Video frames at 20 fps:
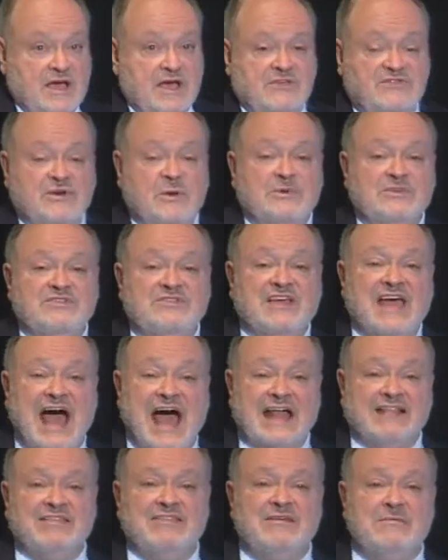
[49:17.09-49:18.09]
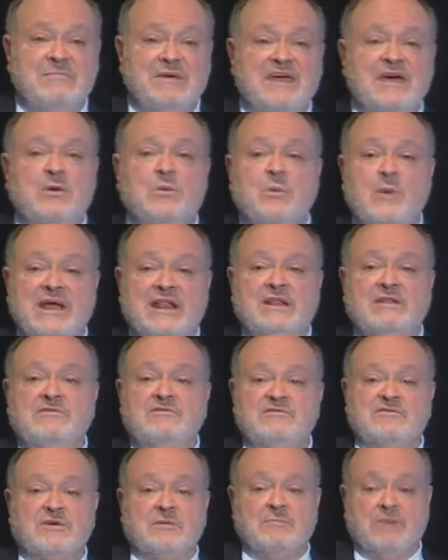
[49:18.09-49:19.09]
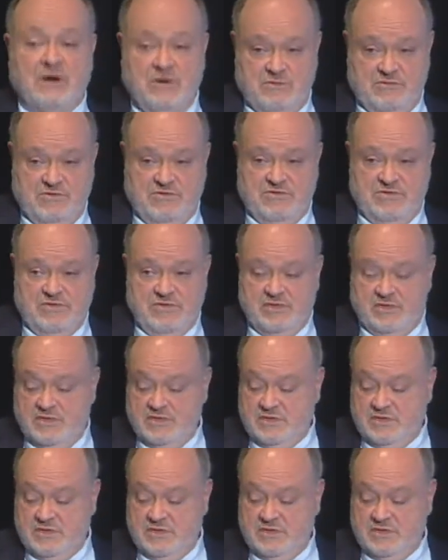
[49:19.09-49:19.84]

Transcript: So it's got to be a win for both.